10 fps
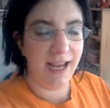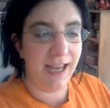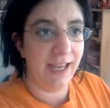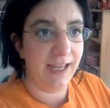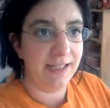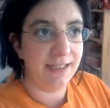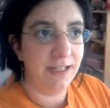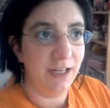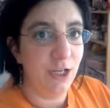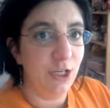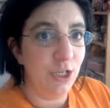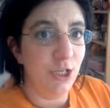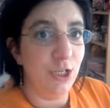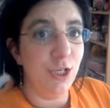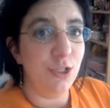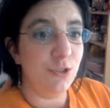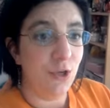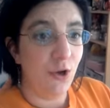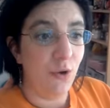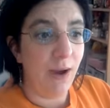And
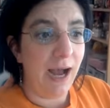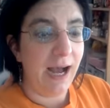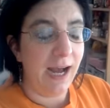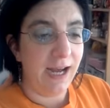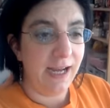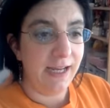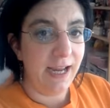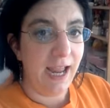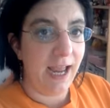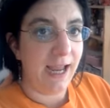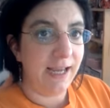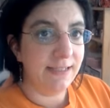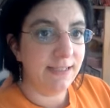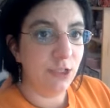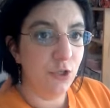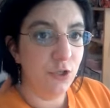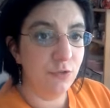so I asked